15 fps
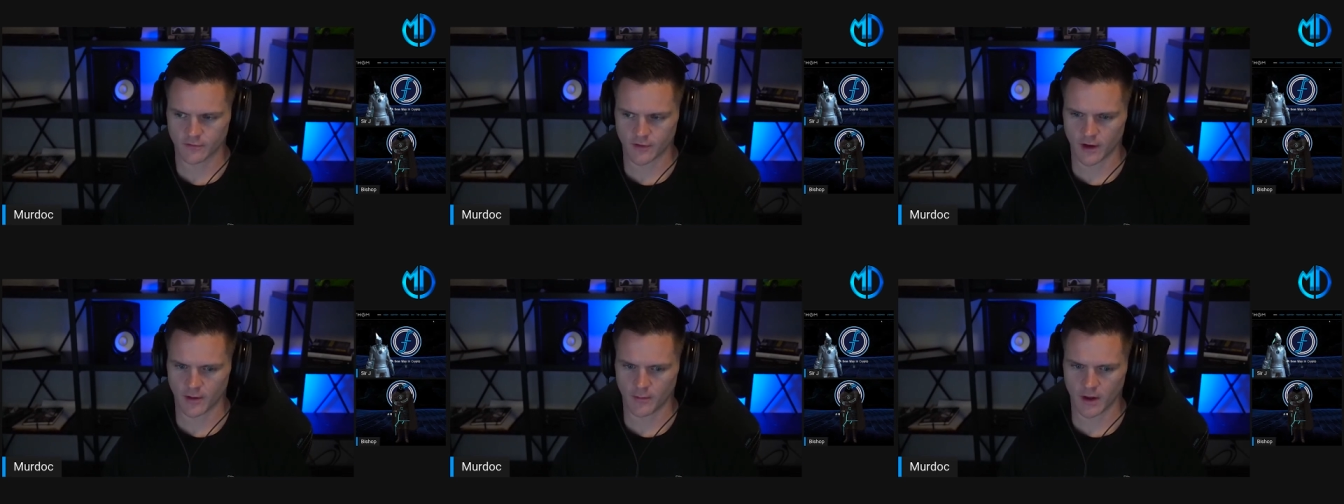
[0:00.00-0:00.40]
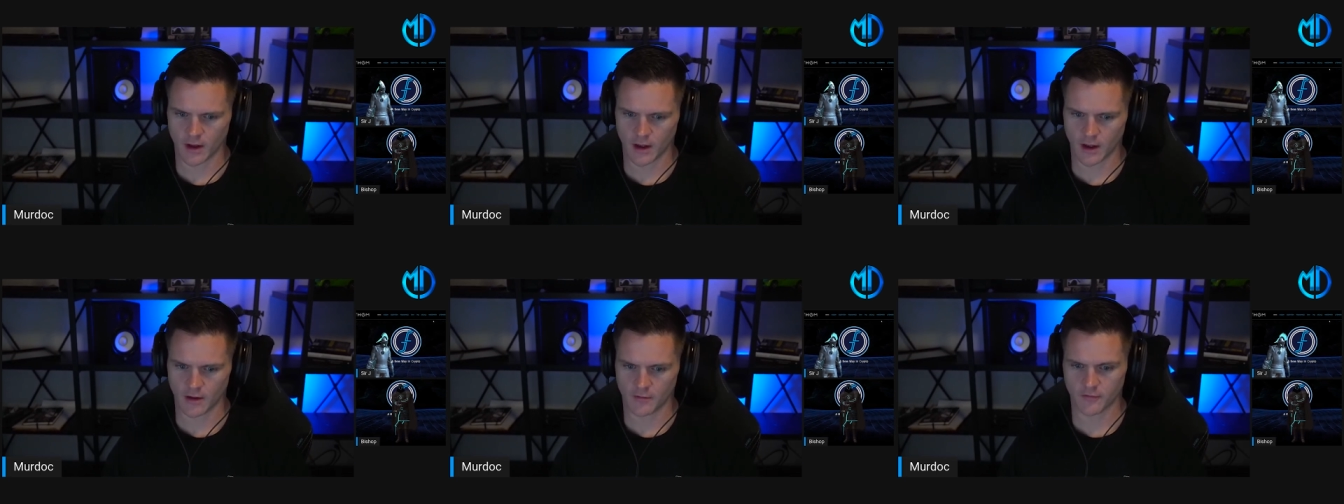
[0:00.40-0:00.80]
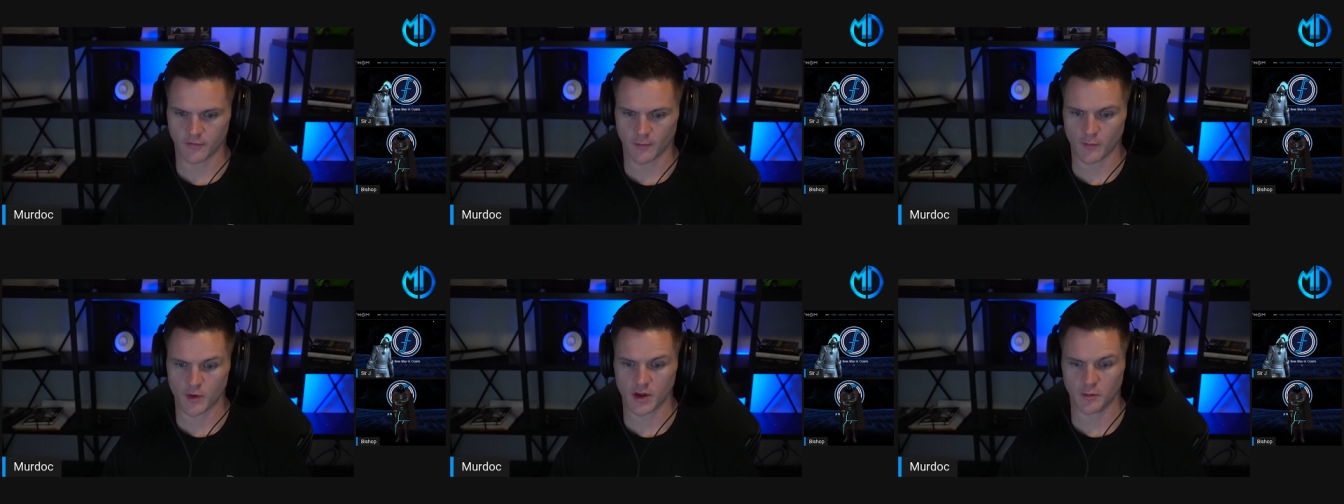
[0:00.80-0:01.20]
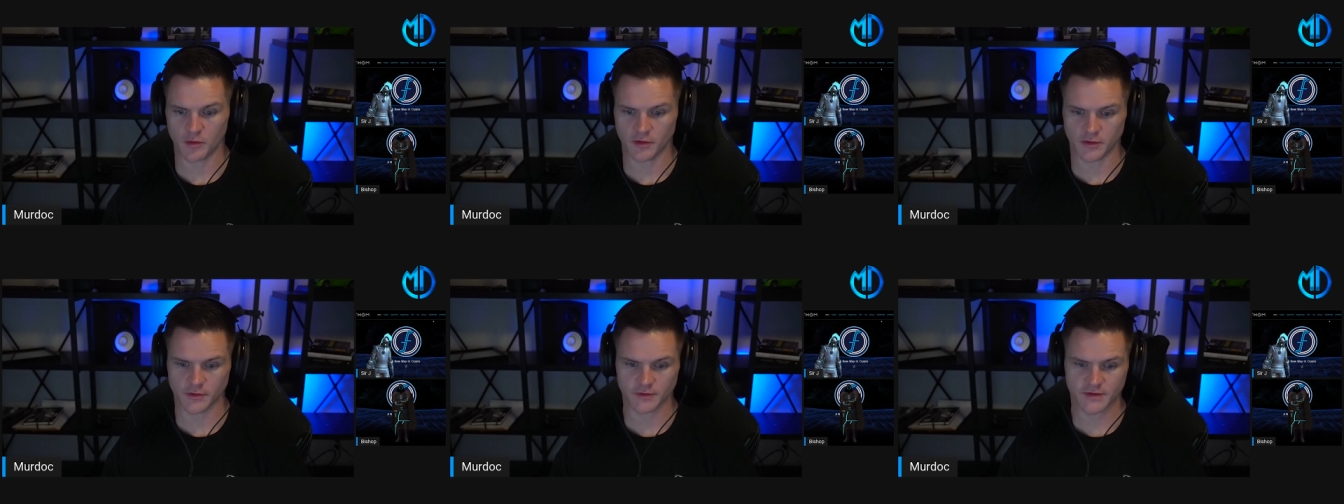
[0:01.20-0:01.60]
from uh, from
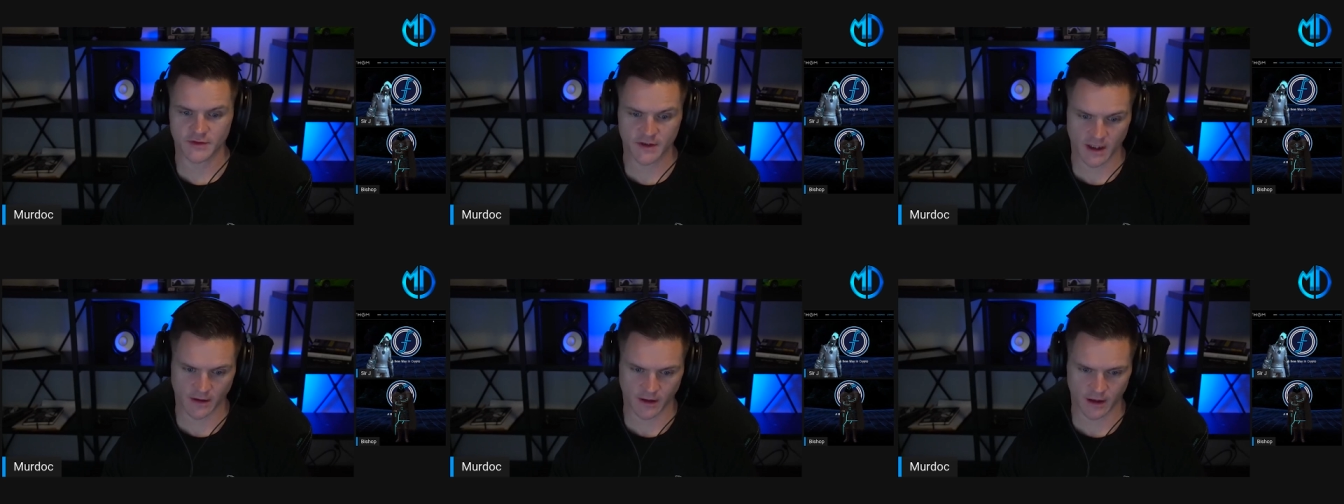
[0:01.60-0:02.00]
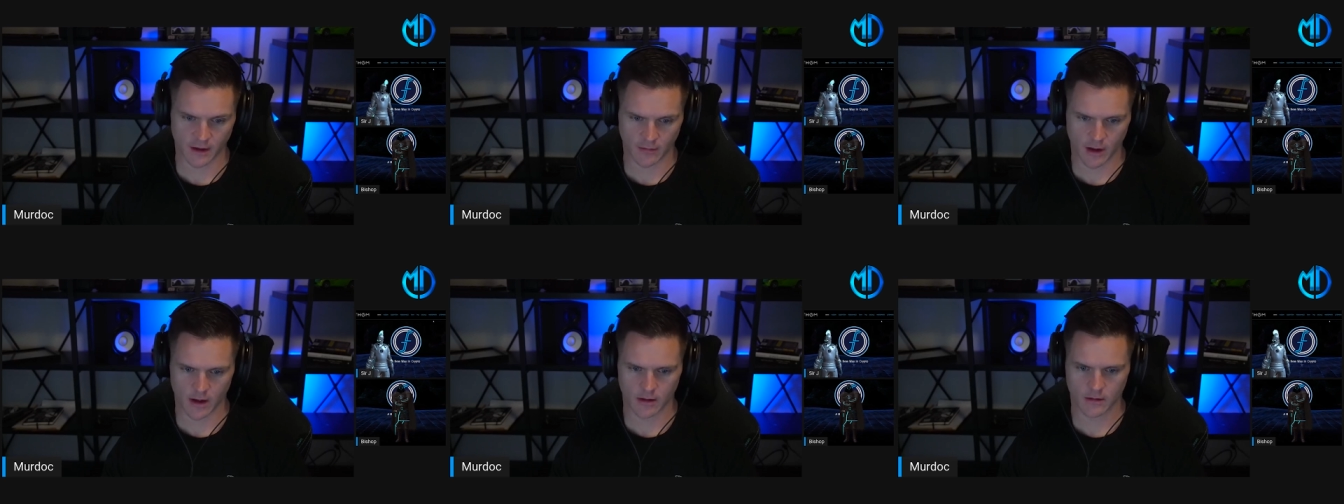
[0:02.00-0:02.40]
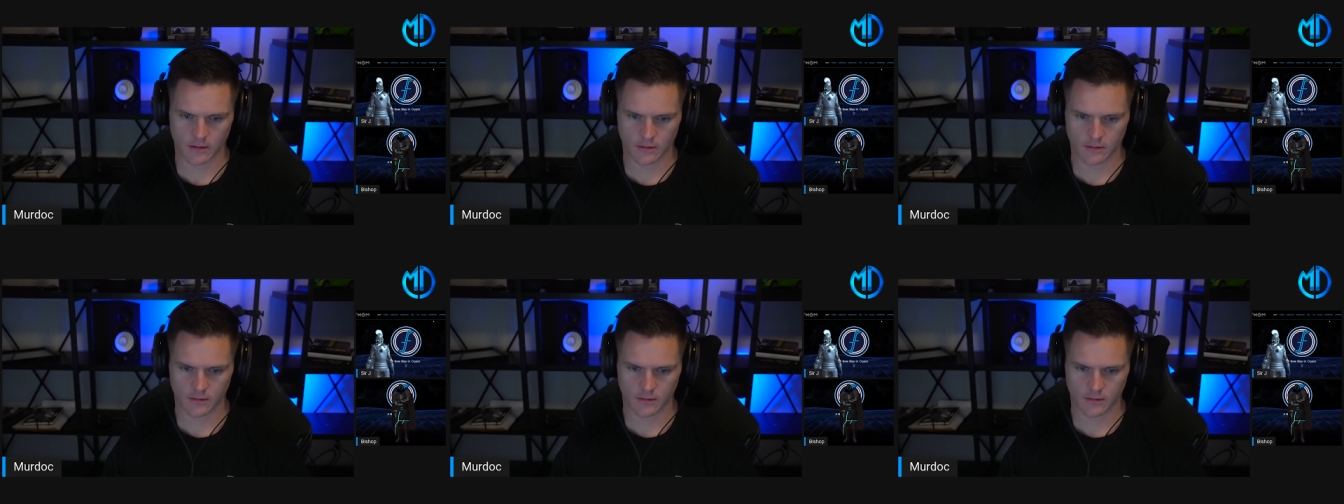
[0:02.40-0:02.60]
people selling, right?